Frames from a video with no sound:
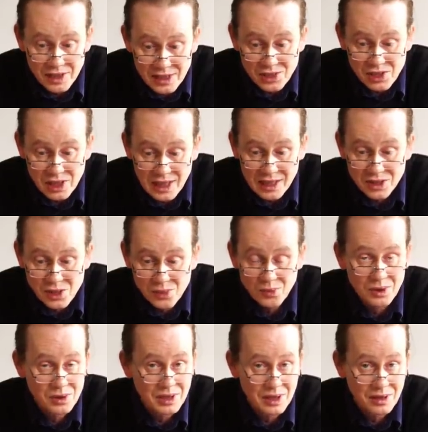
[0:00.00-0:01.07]
This lens
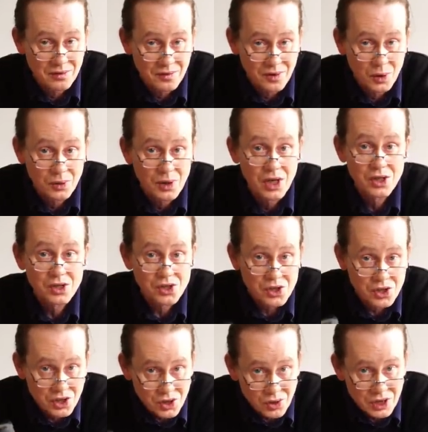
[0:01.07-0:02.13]
will give you
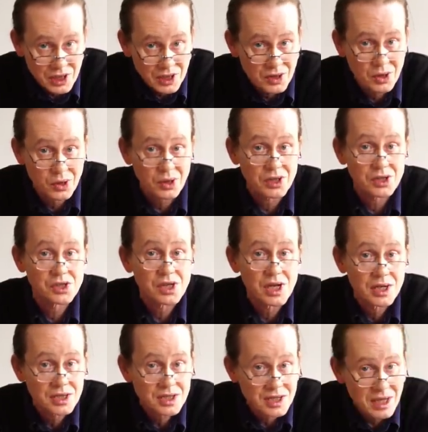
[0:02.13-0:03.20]
stunning colours
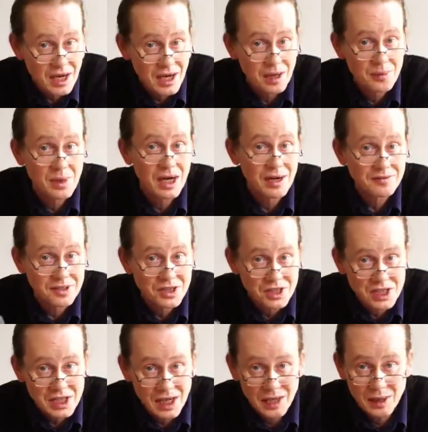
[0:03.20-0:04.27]
time after
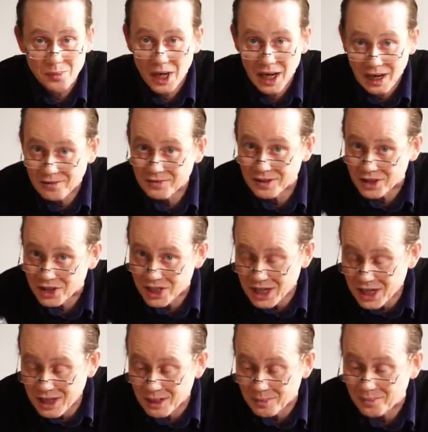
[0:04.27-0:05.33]
time after
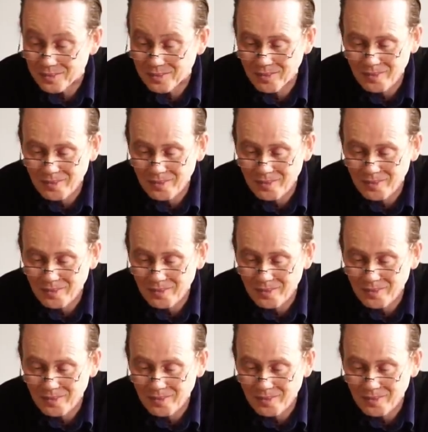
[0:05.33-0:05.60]
time.